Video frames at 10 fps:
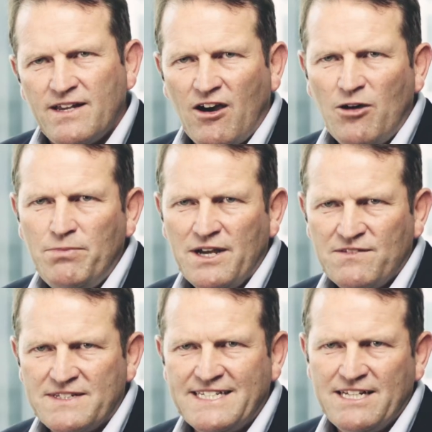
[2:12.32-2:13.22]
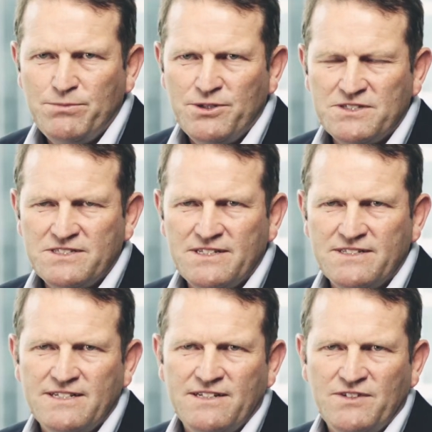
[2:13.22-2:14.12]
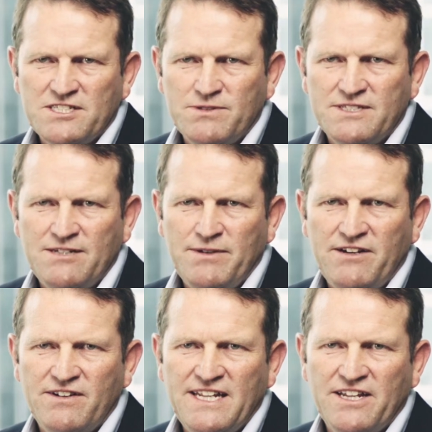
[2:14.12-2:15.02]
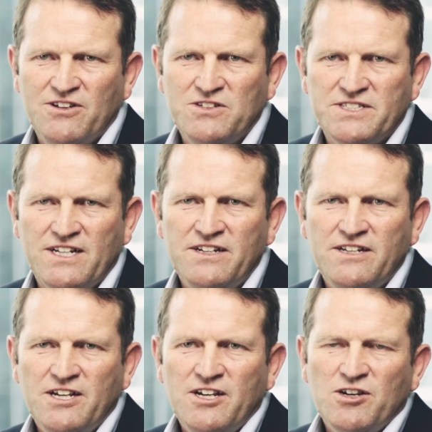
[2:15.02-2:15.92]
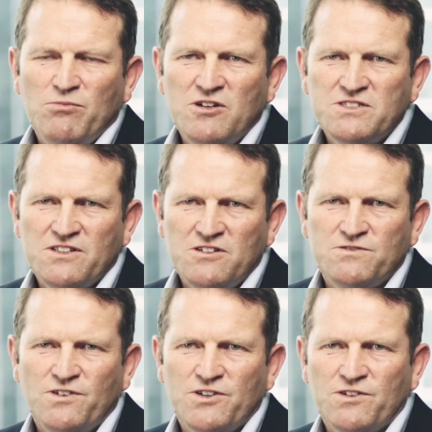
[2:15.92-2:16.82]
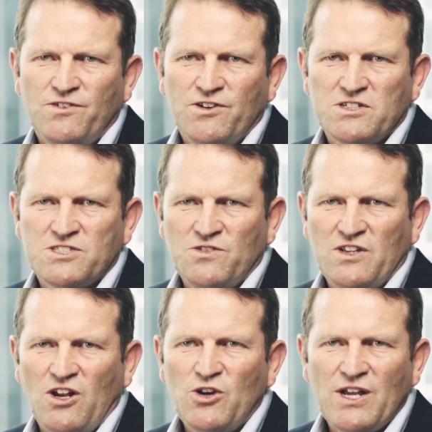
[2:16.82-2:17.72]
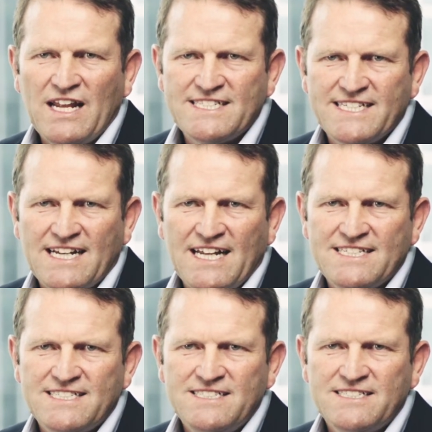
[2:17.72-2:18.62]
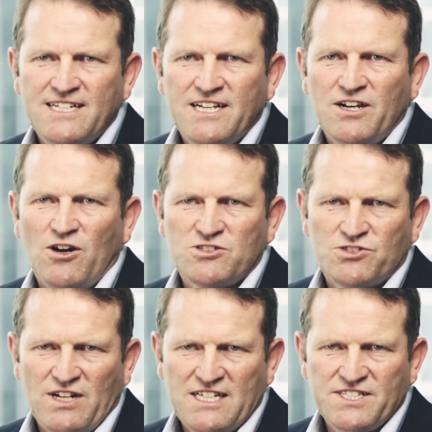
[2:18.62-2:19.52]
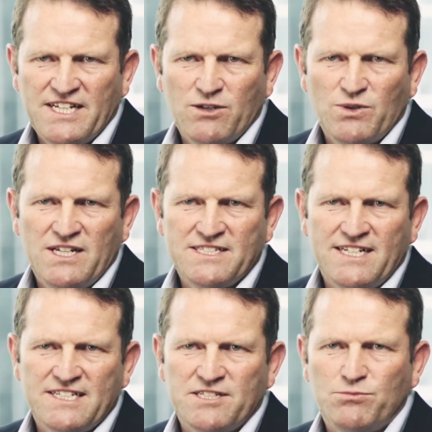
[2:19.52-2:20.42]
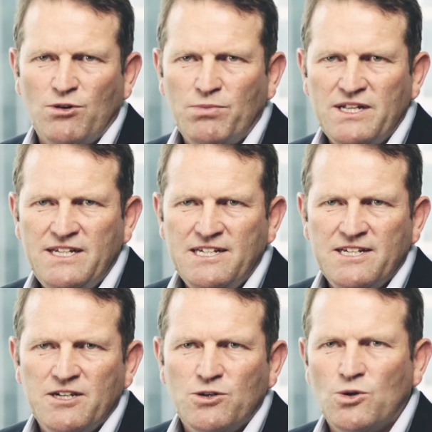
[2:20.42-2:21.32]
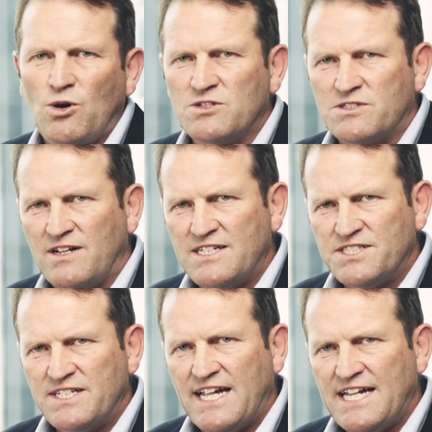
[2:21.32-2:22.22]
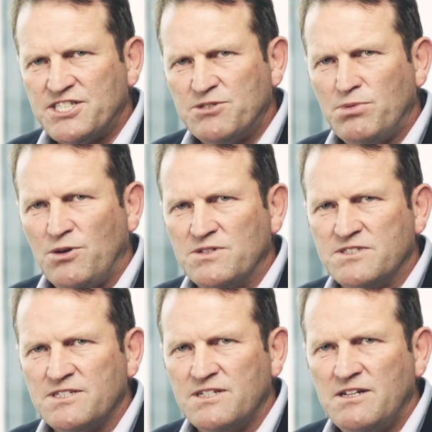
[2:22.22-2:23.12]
I'm part of a 10-person investment team here at Nikko New Zealand. Most of those folk are focused on the local asset classes, Australasian equities and listed property, or Australasian cash and bonds.